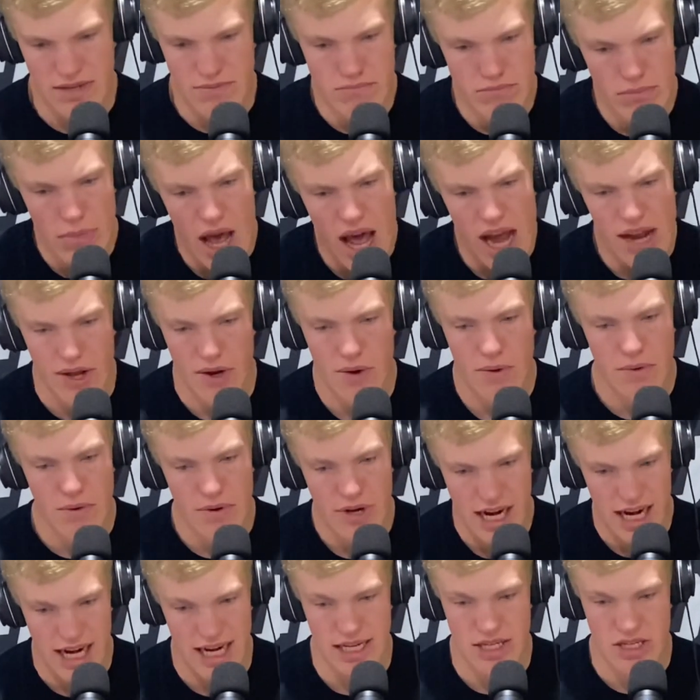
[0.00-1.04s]
motto
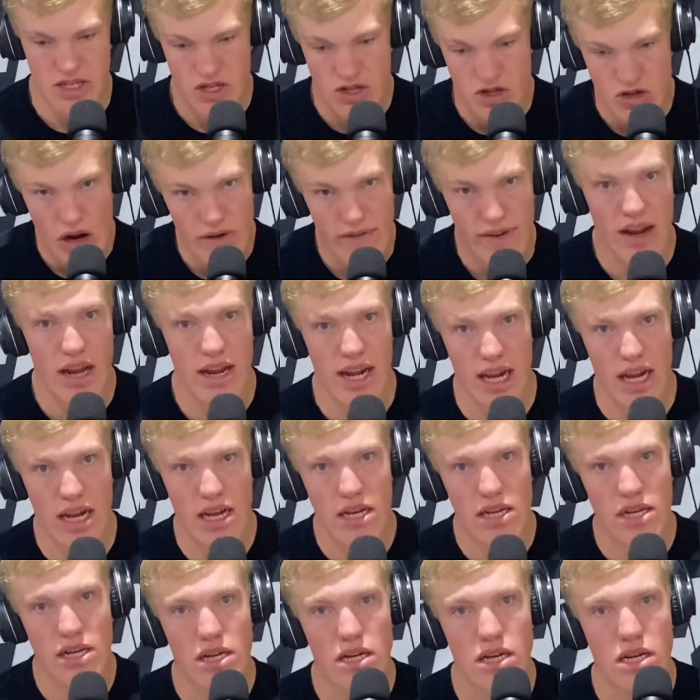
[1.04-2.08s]
is trophy hunting.
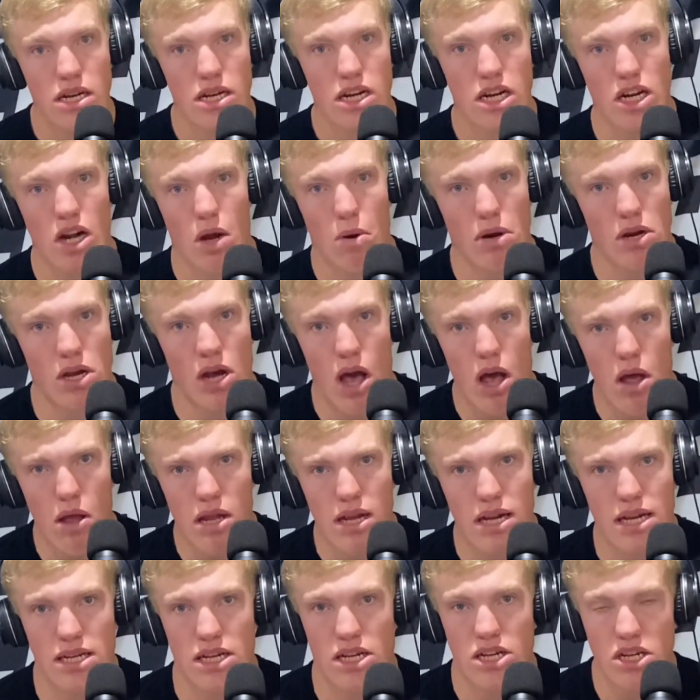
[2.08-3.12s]
You know, when
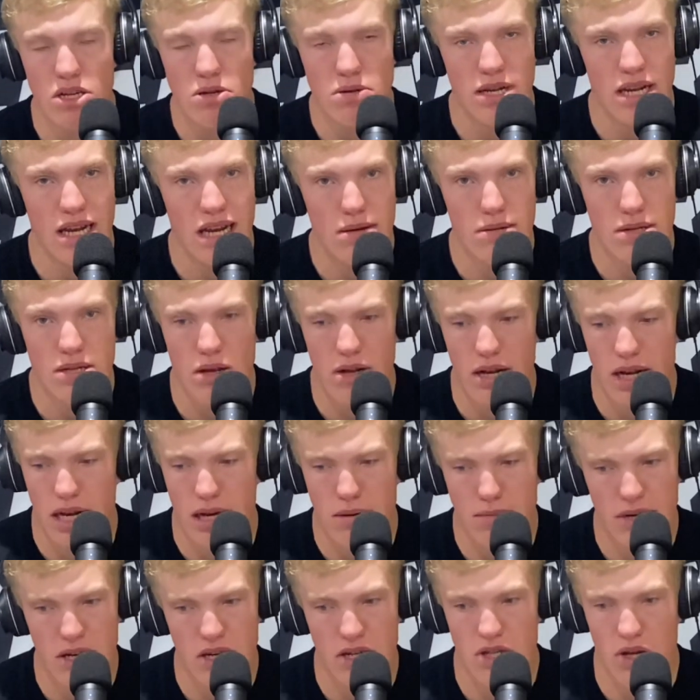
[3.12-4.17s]
Kaulig's is a new team, it's only a
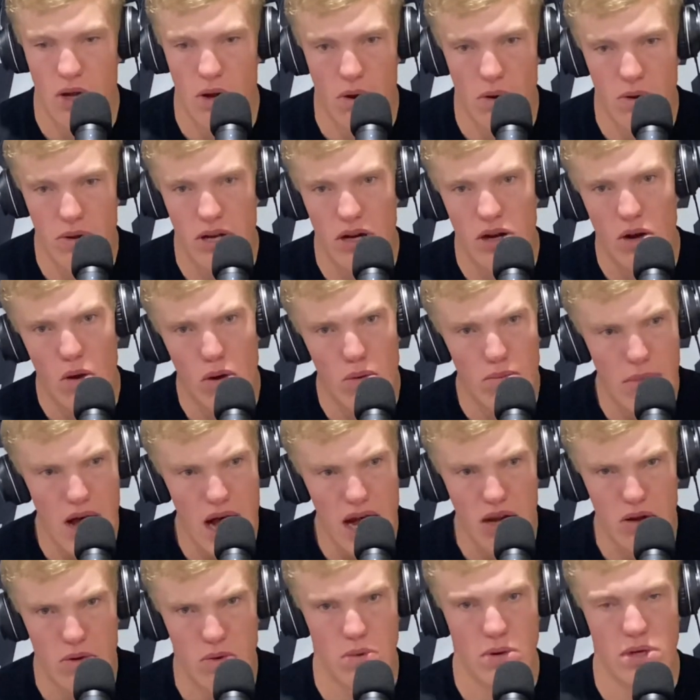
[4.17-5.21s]
couple years old. Their whole
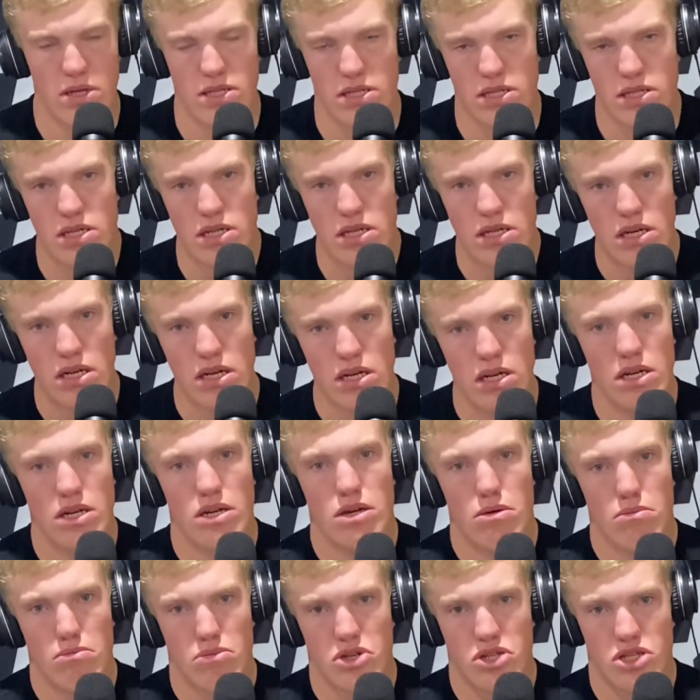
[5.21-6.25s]
motto was
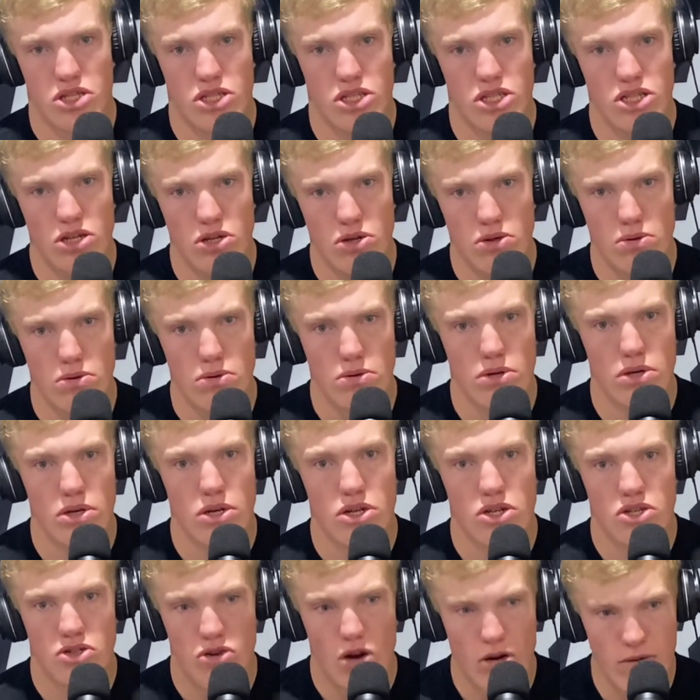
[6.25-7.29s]
pursue
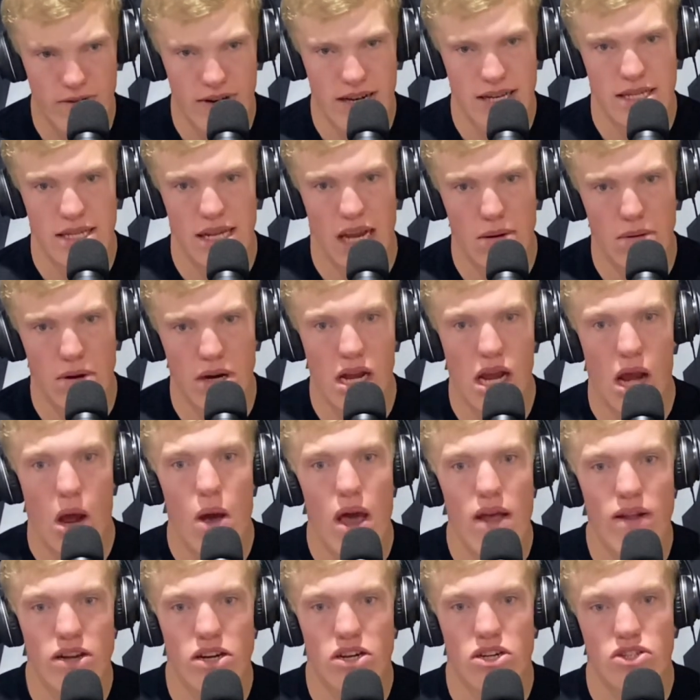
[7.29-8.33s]
trophies. They were going to go after